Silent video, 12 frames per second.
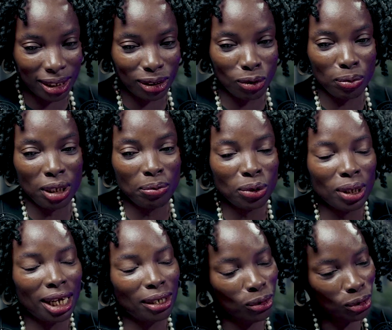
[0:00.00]
So people
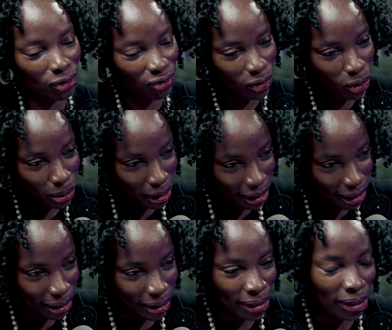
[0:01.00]
can look forward to